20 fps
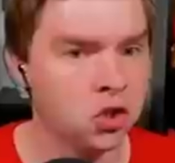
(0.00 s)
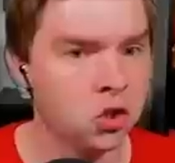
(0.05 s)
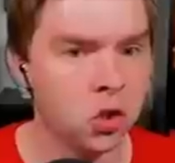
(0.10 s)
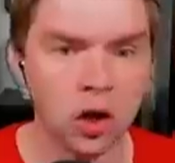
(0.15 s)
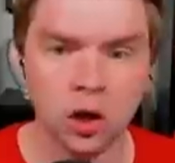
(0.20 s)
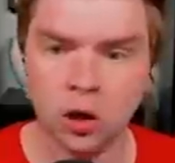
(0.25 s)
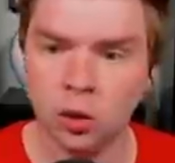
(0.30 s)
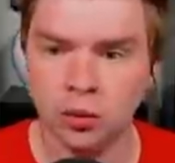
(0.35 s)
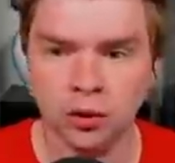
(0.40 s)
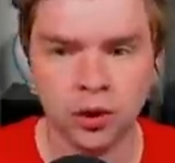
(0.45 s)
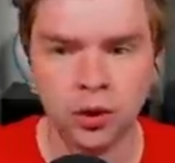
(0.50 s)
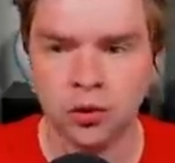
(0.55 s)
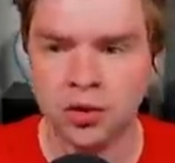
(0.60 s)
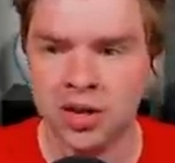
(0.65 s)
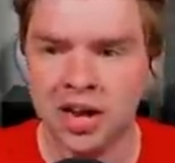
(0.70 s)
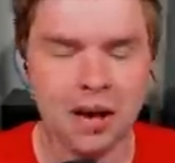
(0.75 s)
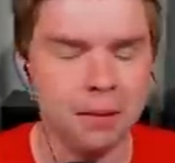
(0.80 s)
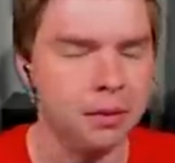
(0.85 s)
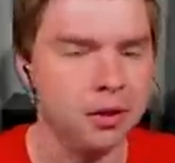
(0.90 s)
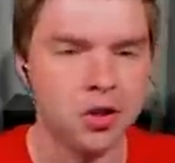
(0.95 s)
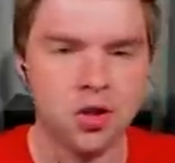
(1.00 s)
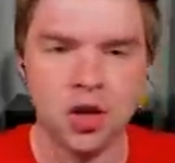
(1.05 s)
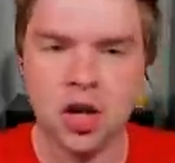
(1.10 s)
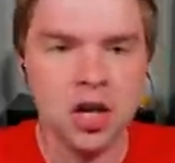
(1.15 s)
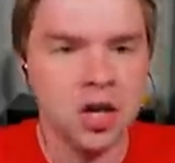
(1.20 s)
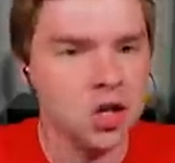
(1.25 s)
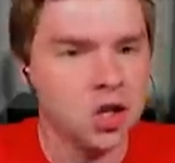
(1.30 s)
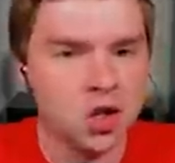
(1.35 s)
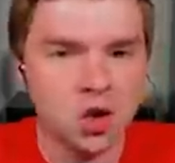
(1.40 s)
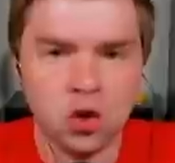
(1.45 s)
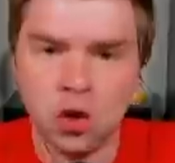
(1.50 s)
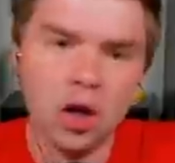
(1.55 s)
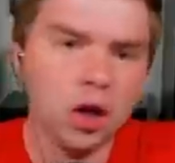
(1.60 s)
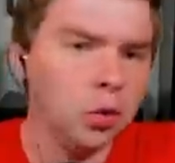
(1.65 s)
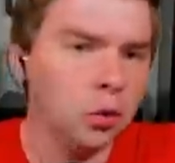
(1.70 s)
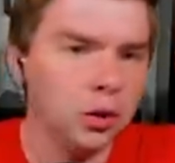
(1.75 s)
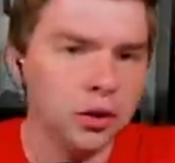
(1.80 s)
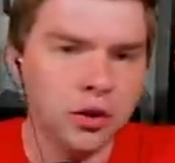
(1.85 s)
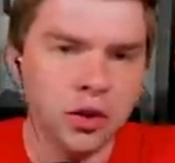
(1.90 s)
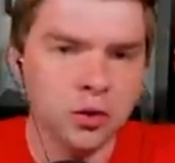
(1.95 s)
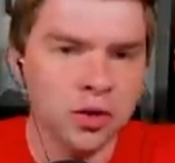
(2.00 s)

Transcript: Struggle will do damage. Struggle will